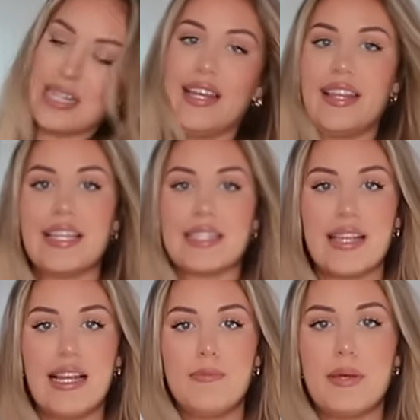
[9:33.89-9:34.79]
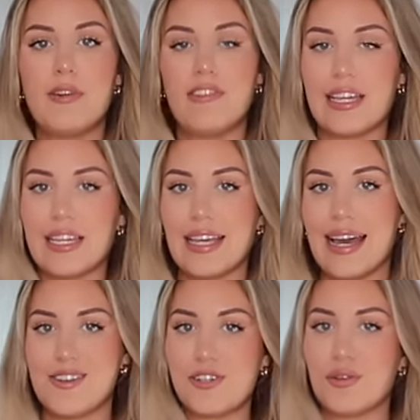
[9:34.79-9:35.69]
and I think it's a little bit more of like a
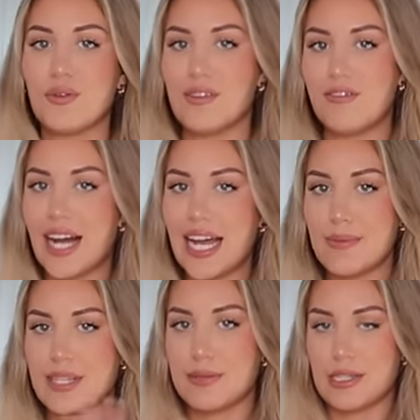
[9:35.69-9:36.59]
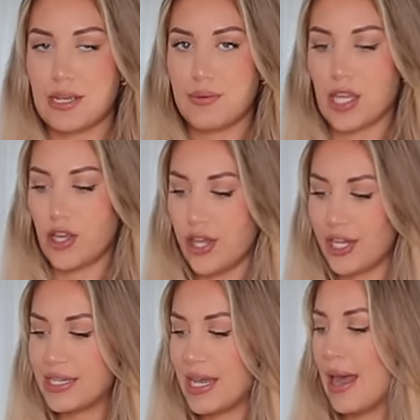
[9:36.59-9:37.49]
casual vibes, especially with the
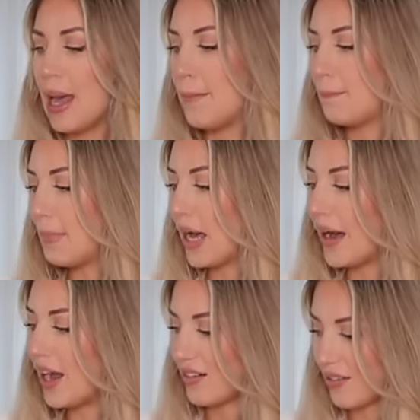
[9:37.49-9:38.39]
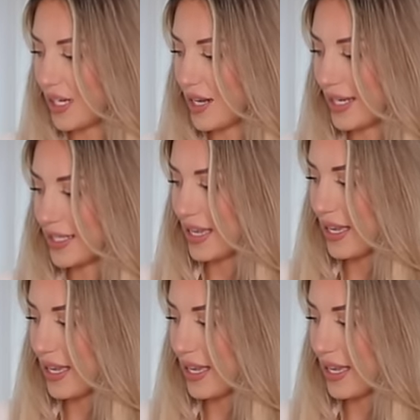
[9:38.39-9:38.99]
hood, but I really liked